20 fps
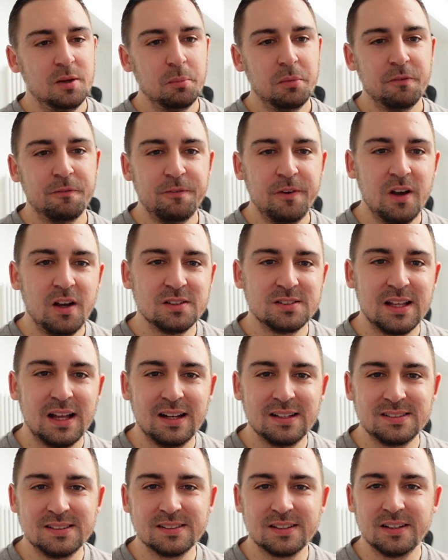But first,
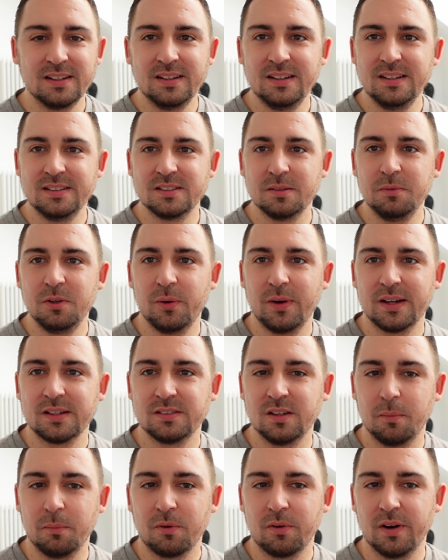Alice is going to need some U X
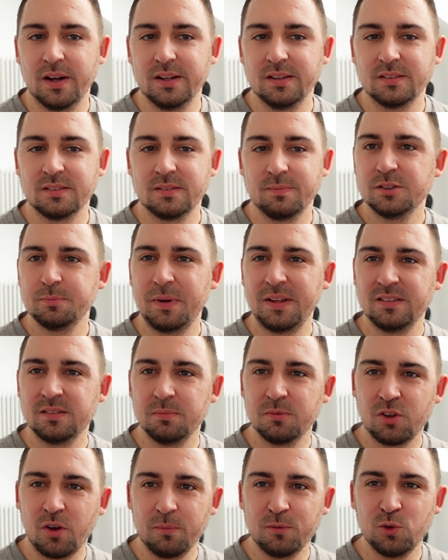upgrades. Spend
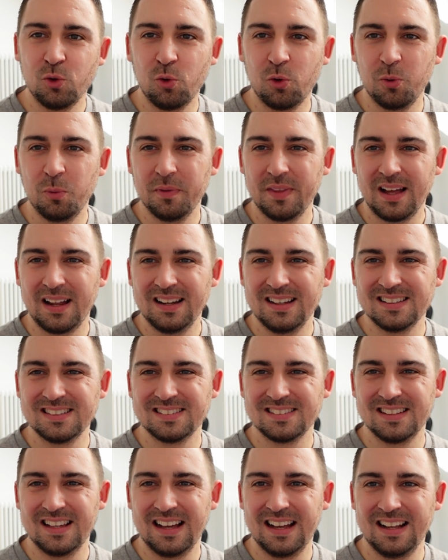some time talking with
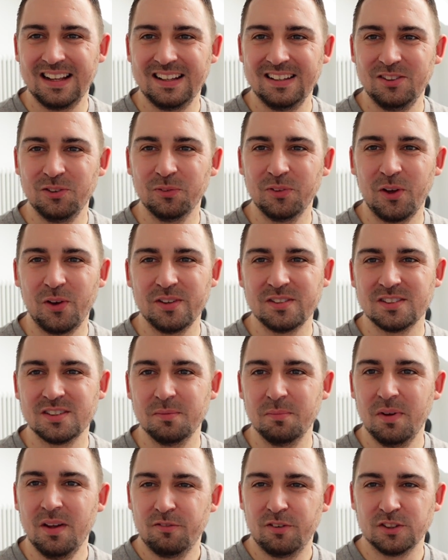Alice and you'll notice
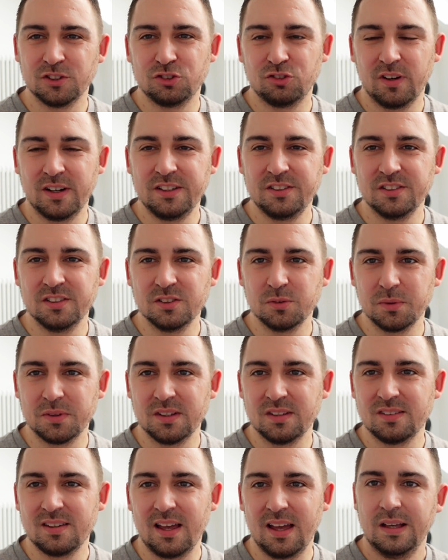some frustrations with
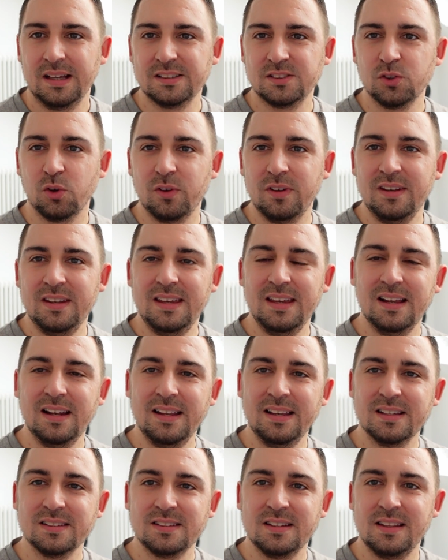the tech. It's not
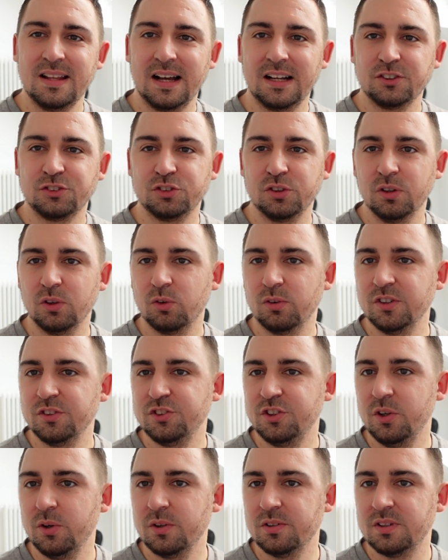nearly as natural or
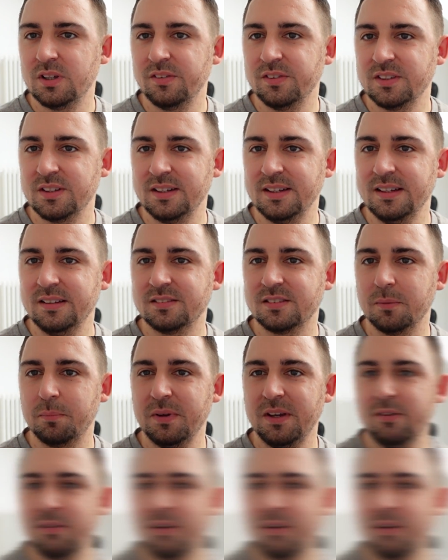intuitive as it needs to be